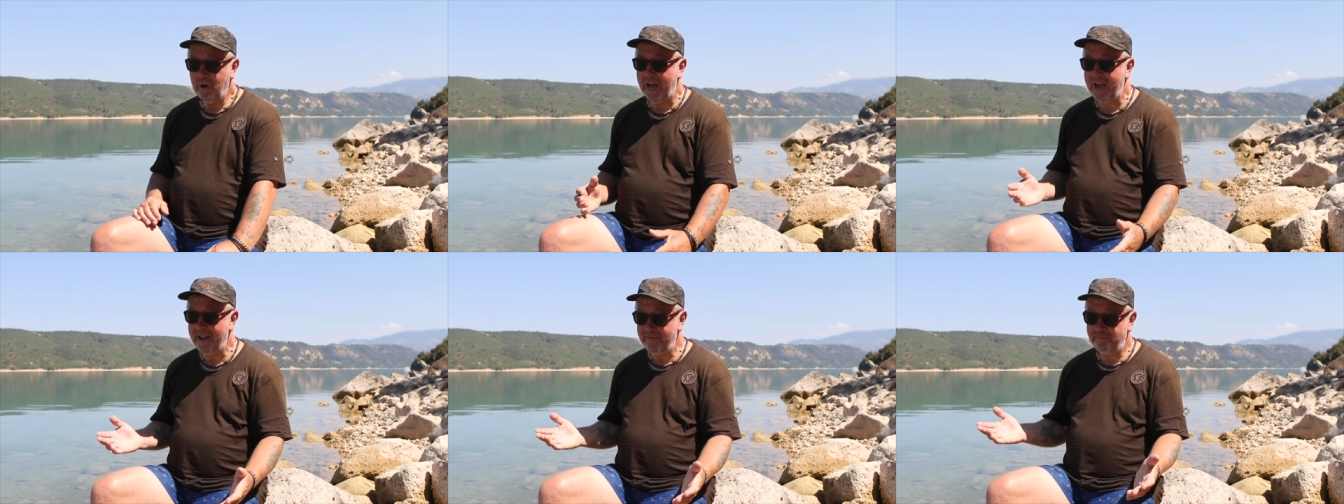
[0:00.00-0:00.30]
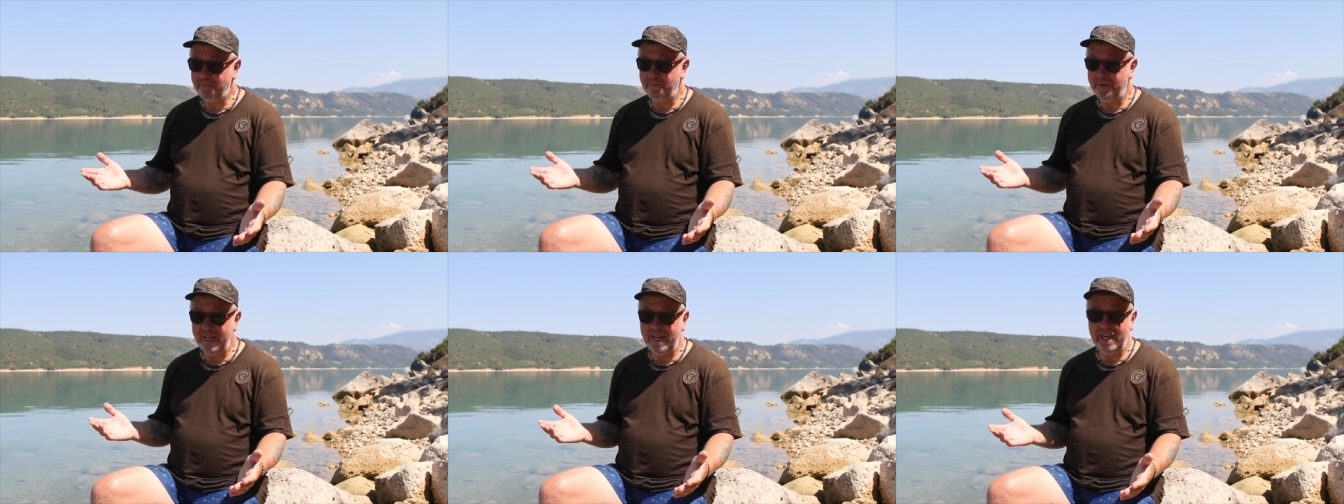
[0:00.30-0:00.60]
have
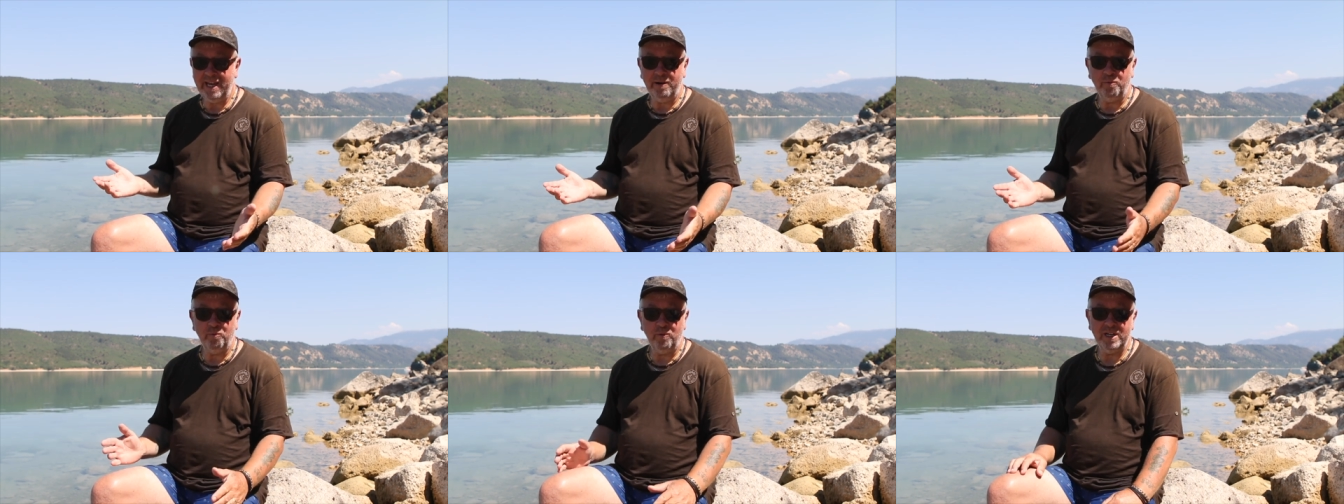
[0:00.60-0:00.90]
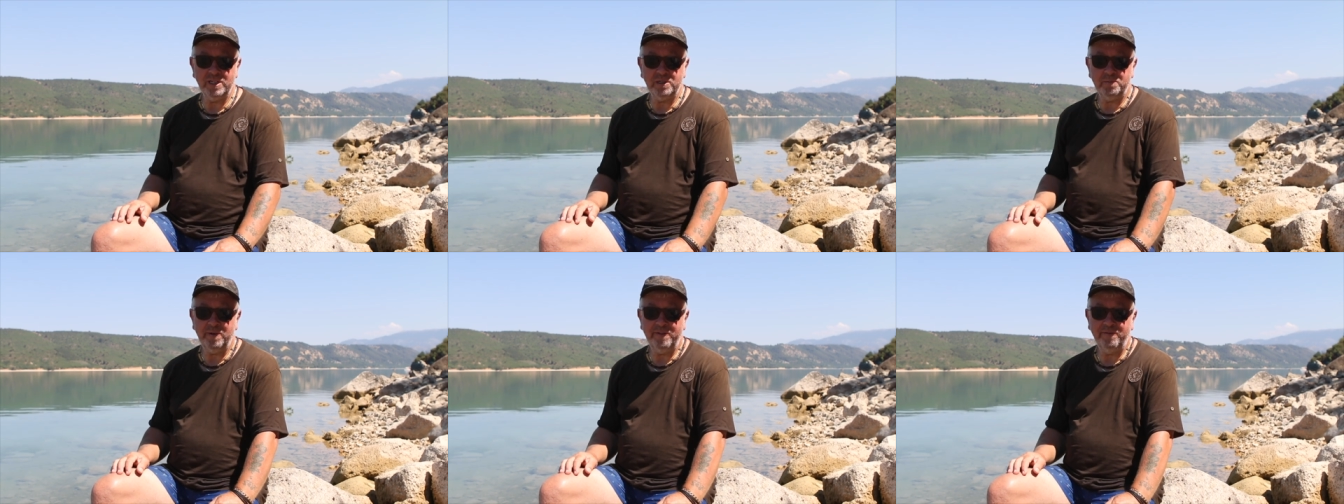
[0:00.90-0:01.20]
been here
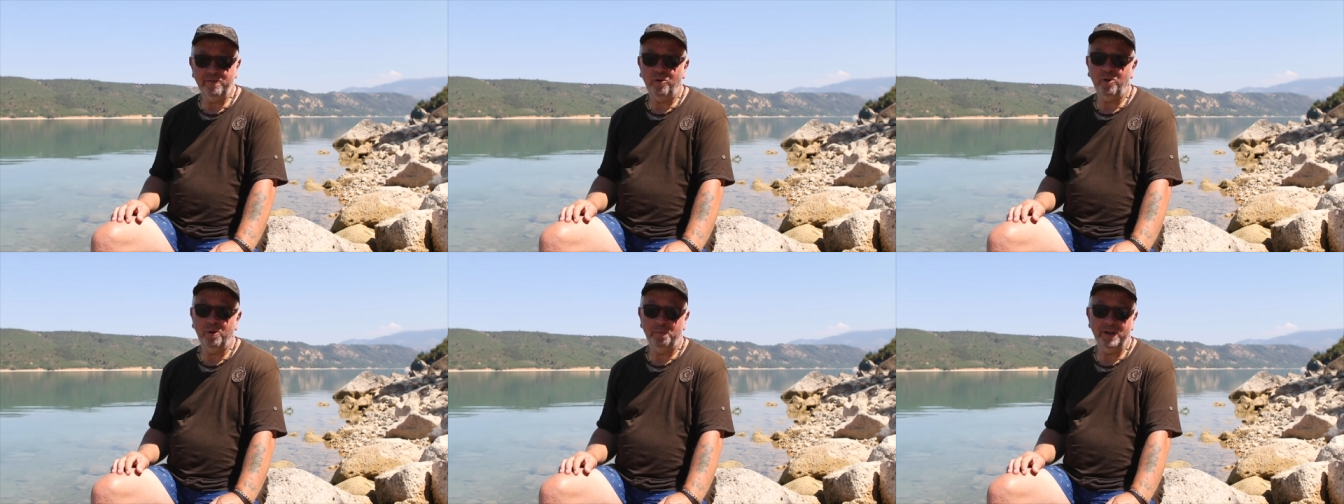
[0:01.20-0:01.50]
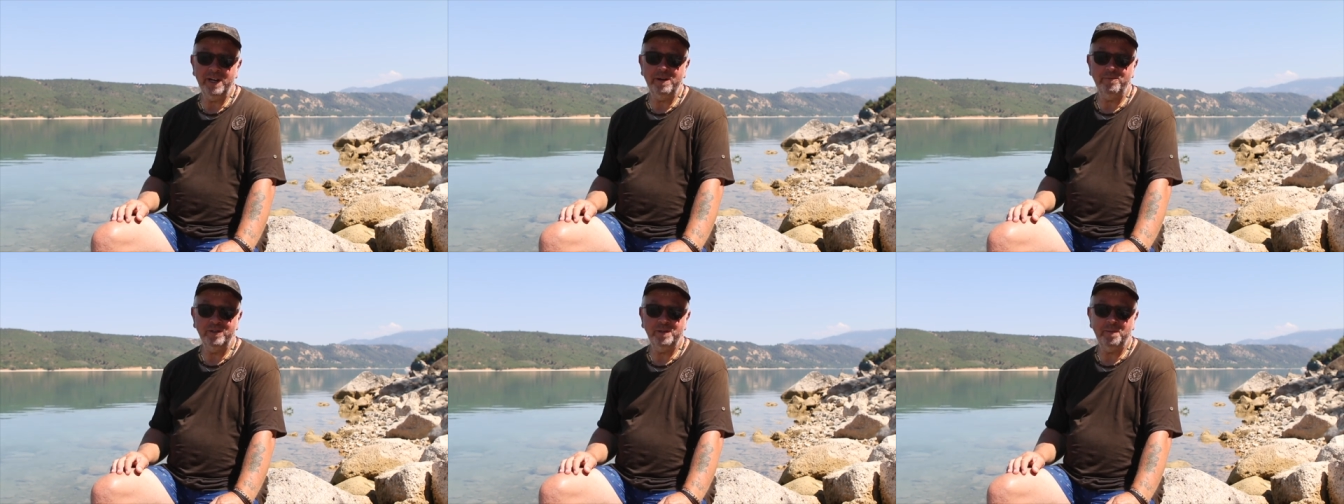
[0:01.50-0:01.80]
once before,
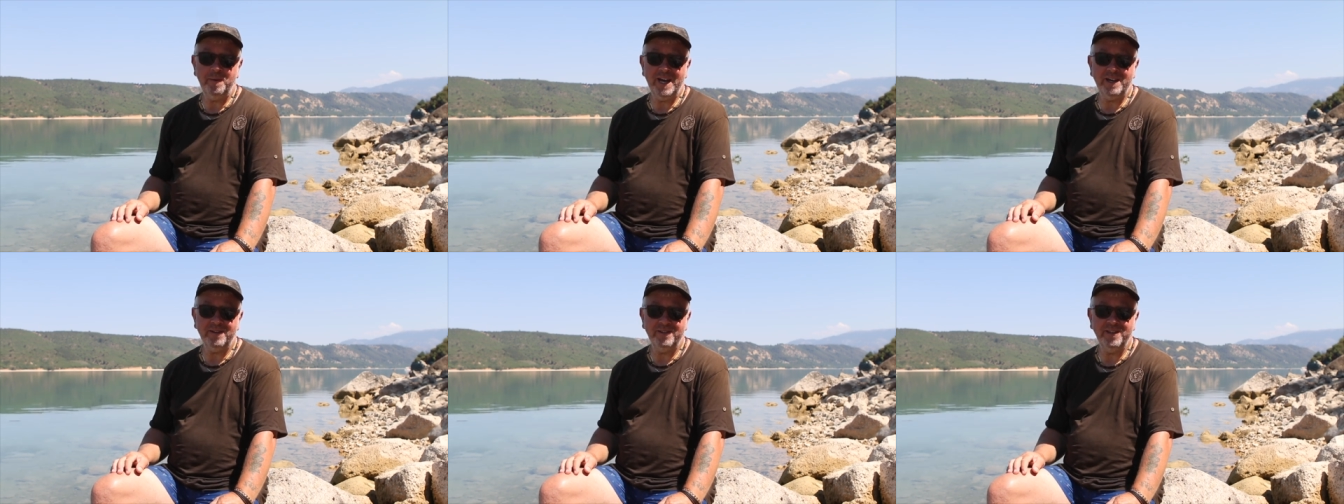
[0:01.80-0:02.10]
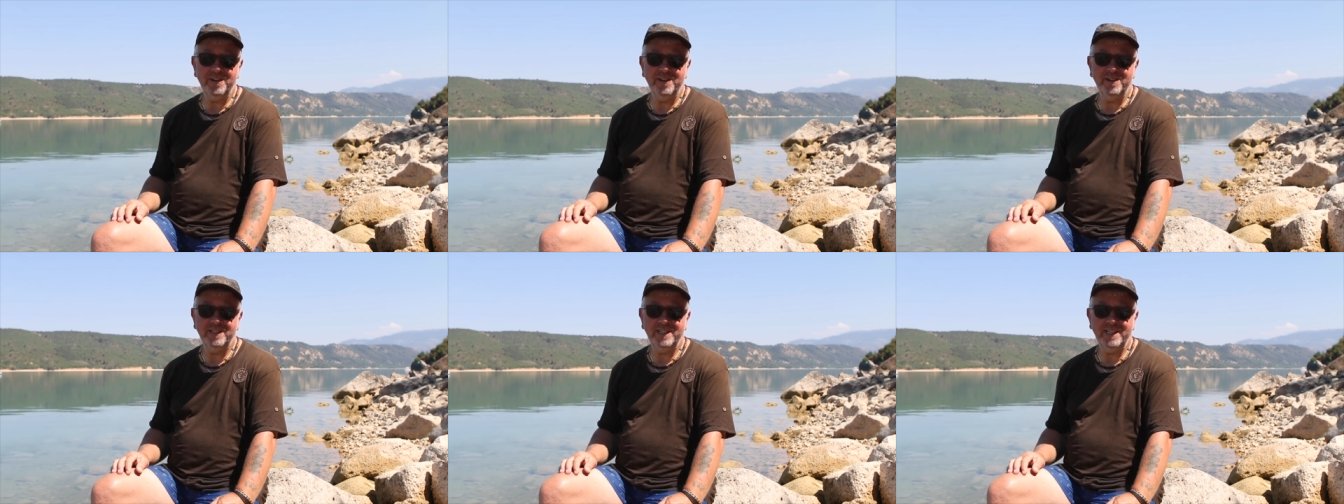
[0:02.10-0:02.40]
but it was about
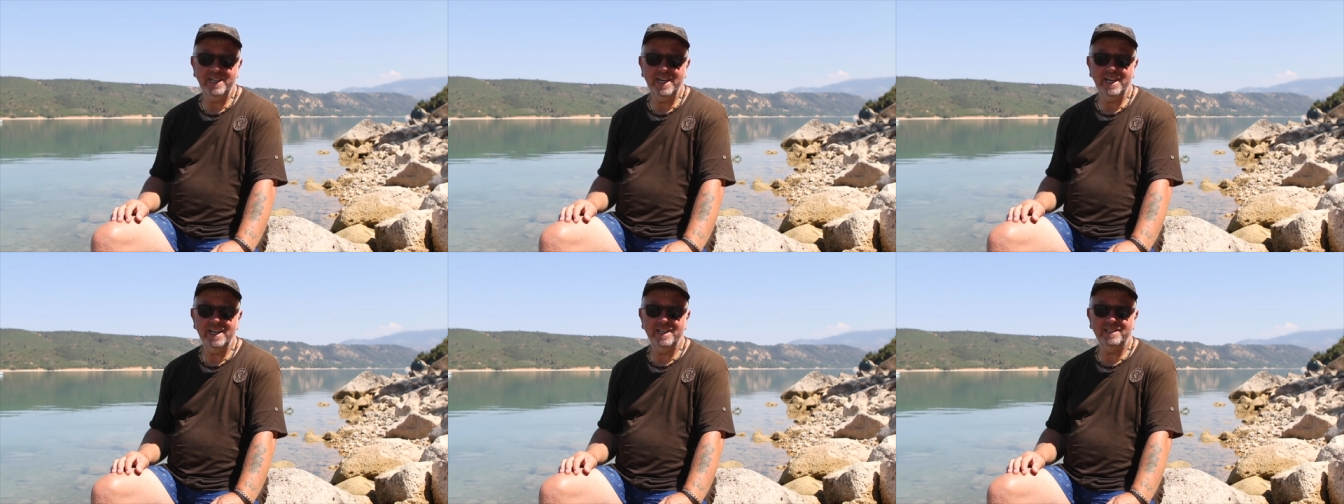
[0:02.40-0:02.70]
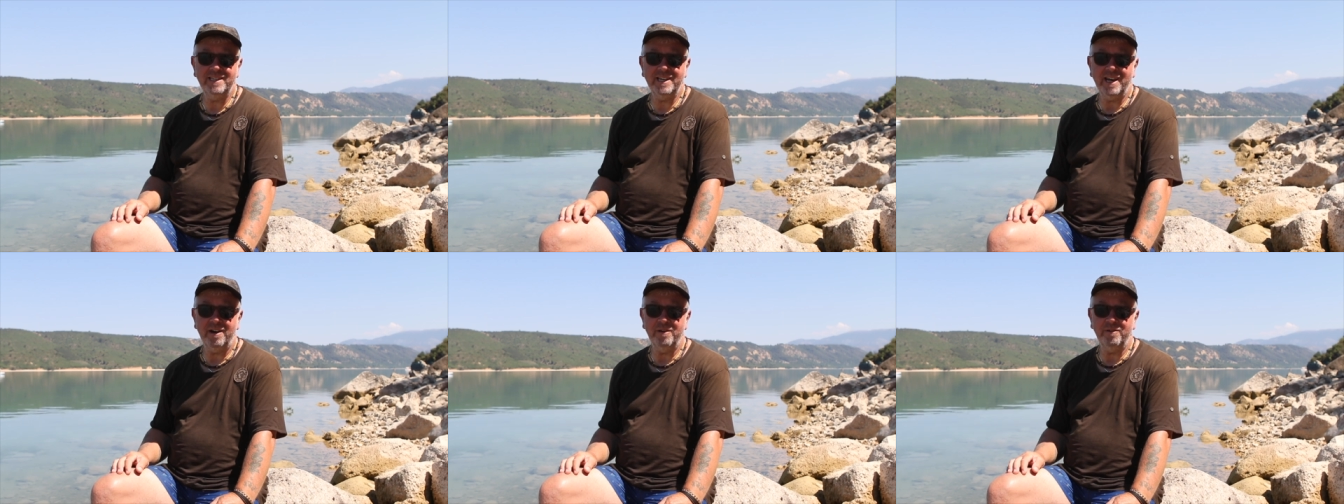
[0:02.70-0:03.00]
30
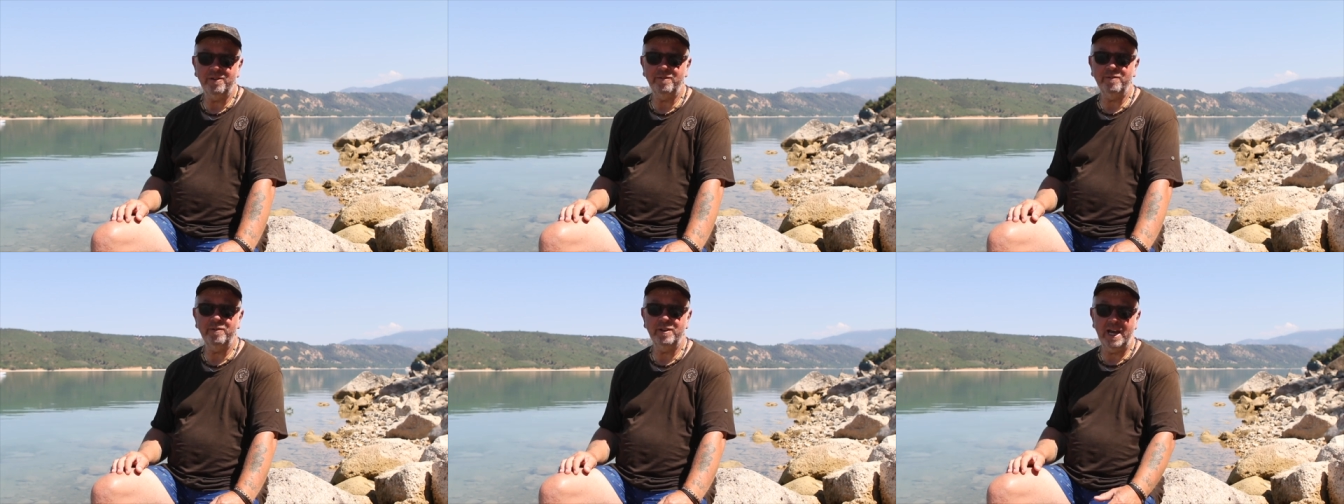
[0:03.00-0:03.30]
years ago.